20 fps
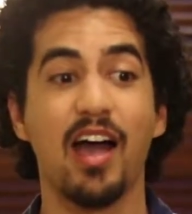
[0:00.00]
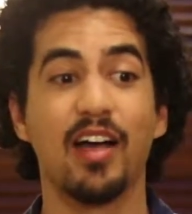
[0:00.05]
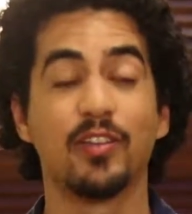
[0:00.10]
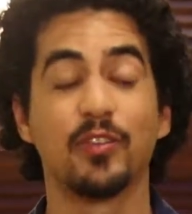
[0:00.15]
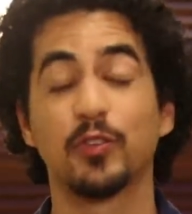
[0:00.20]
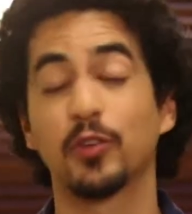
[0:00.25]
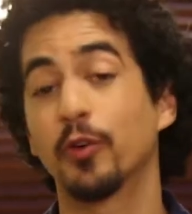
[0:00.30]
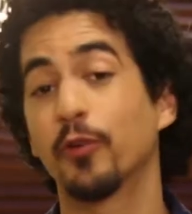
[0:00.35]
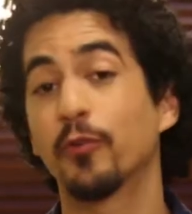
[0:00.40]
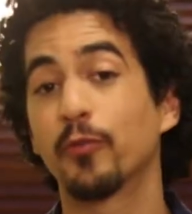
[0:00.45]

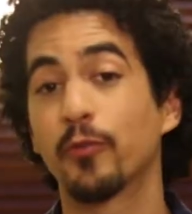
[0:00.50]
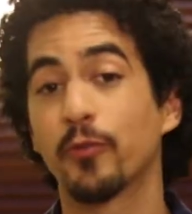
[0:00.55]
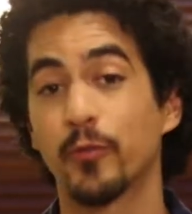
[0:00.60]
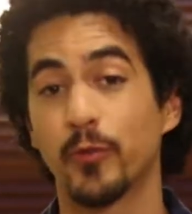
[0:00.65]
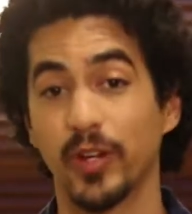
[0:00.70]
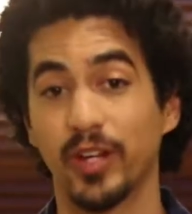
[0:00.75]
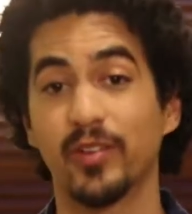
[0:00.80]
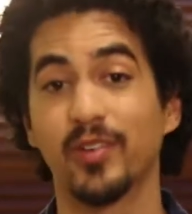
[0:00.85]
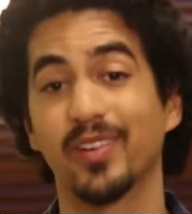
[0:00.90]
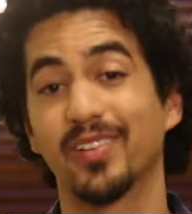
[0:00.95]
so
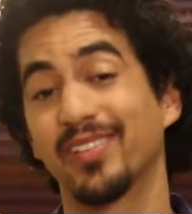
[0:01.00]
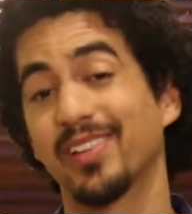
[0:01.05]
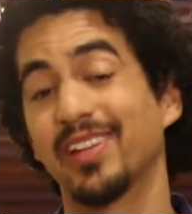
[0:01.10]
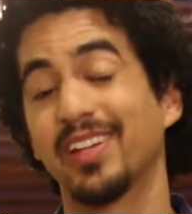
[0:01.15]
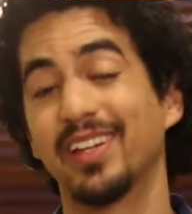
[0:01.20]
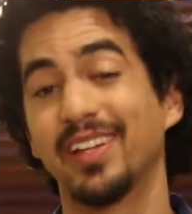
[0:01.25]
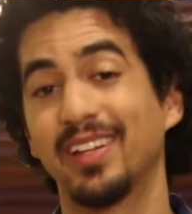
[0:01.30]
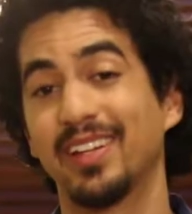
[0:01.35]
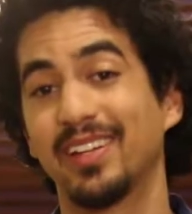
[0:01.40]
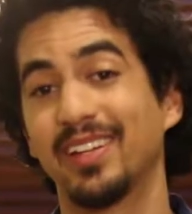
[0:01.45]

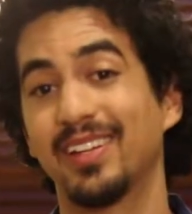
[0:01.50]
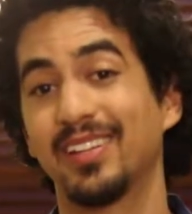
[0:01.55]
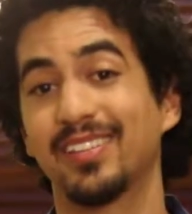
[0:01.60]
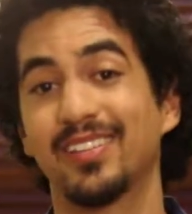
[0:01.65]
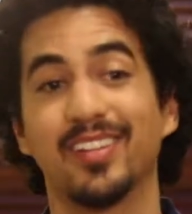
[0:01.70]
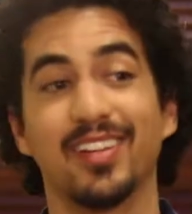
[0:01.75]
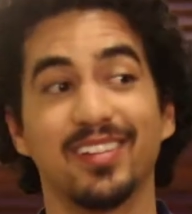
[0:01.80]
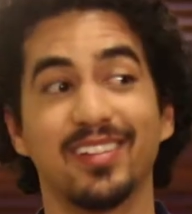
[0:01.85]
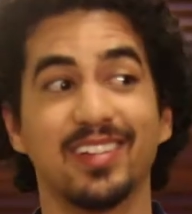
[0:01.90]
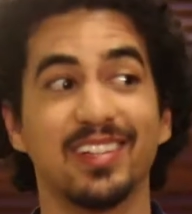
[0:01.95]
frequently. It's
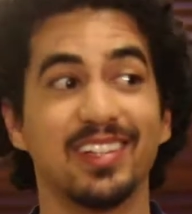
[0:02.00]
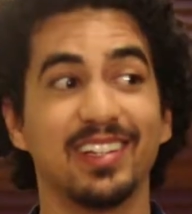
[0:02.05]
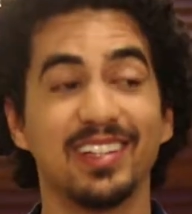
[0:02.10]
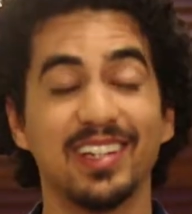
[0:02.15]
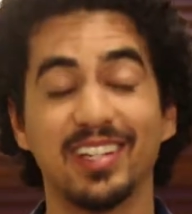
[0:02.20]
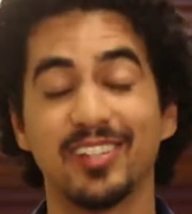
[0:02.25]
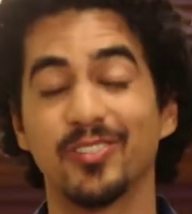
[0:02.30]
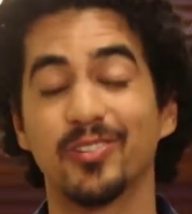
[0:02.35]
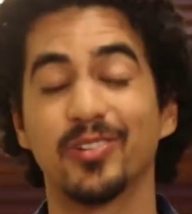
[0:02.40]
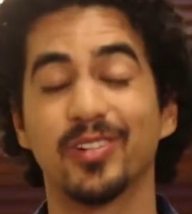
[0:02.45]
not something
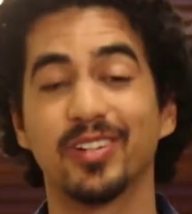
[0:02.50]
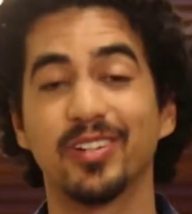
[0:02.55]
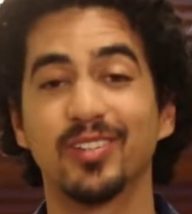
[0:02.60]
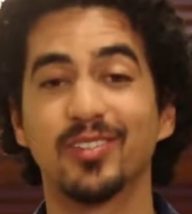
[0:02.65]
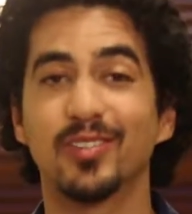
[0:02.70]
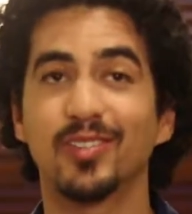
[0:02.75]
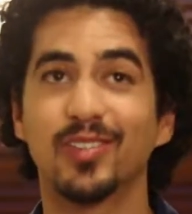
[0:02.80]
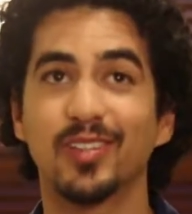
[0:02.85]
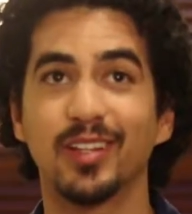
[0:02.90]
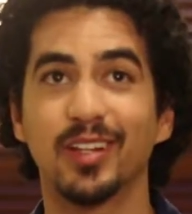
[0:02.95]
that you're going
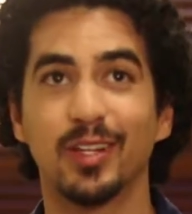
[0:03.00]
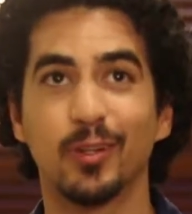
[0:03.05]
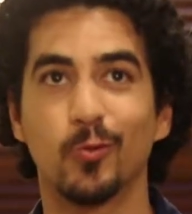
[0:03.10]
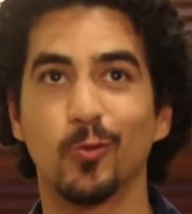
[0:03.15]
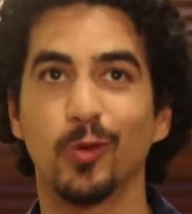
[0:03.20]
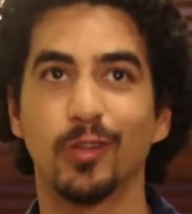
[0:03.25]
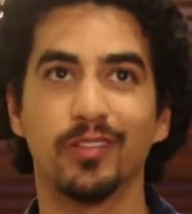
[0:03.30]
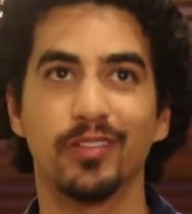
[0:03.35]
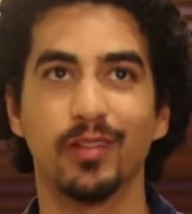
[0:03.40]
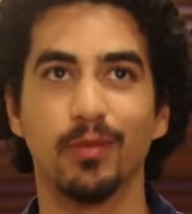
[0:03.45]
to see like
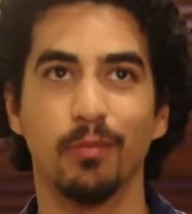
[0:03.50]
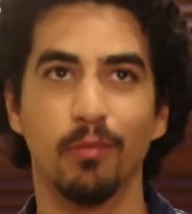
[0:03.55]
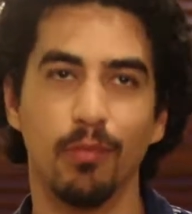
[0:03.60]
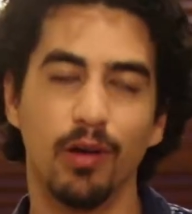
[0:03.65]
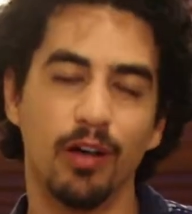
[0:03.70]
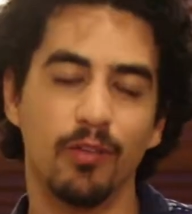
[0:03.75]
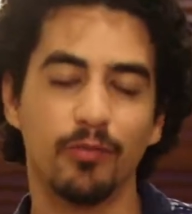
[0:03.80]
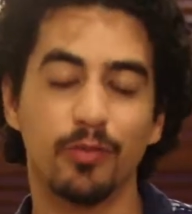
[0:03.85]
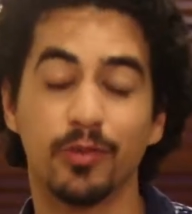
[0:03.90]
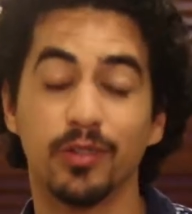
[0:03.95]
once a
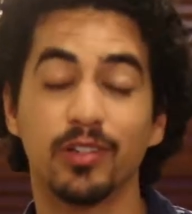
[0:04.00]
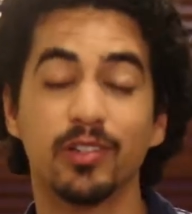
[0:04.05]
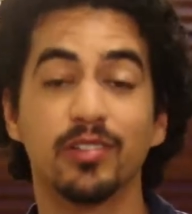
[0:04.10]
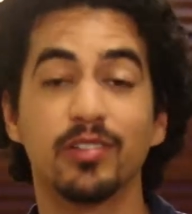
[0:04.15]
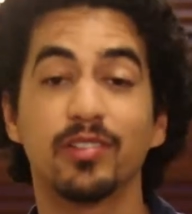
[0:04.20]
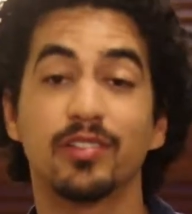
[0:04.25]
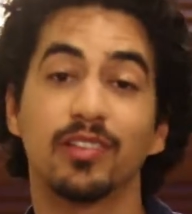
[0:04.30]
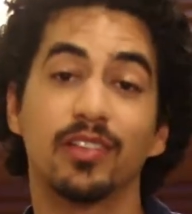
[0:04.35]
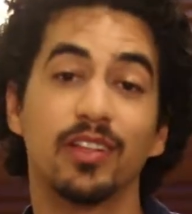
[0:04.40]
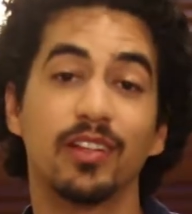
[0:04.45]
month. You're going
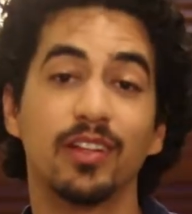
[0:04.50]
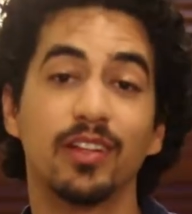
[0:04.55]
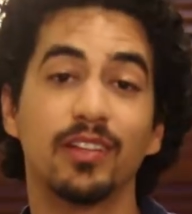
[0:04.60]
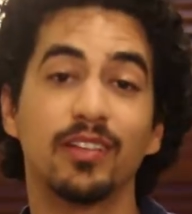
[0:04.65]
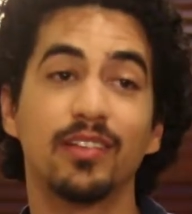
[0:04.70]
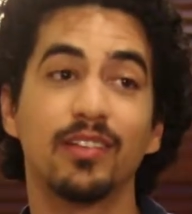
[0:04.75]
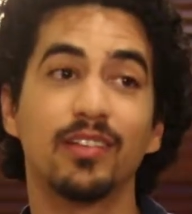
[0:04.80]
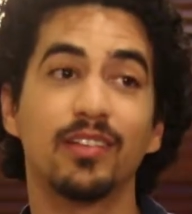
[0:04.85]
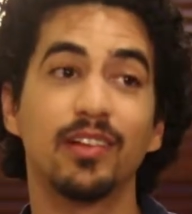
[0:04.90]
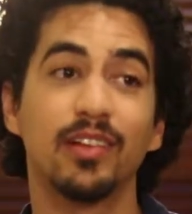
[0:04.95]
to see it
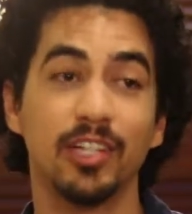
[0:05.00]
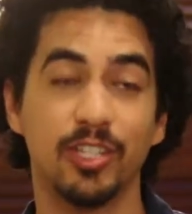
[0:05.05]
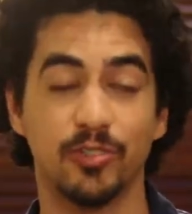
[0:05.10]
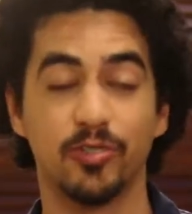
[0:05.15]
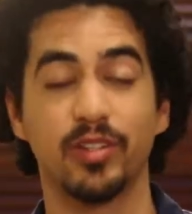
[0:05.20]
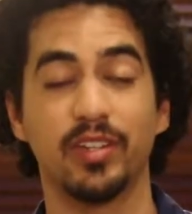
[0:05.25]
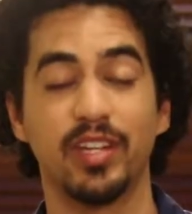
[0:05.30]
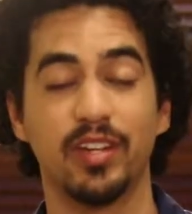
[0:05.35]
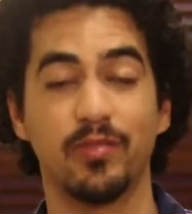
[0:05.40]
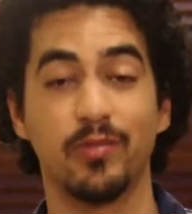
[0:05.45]

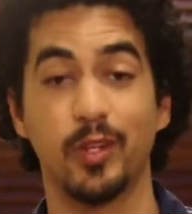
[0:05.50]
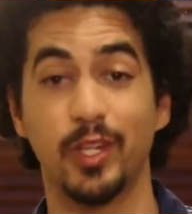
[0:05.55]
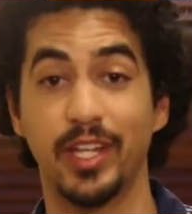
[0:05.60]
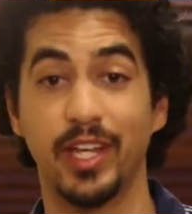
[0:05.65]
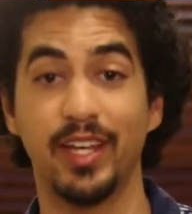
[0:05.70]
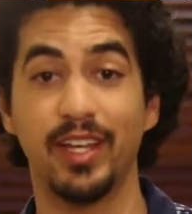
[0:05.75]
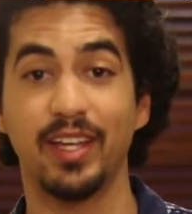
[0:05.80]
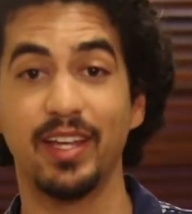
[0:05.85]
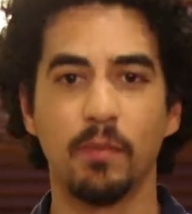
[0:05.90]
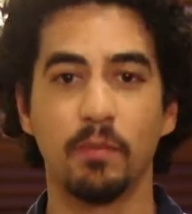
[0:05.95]
literally every
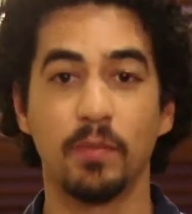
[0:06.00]
day.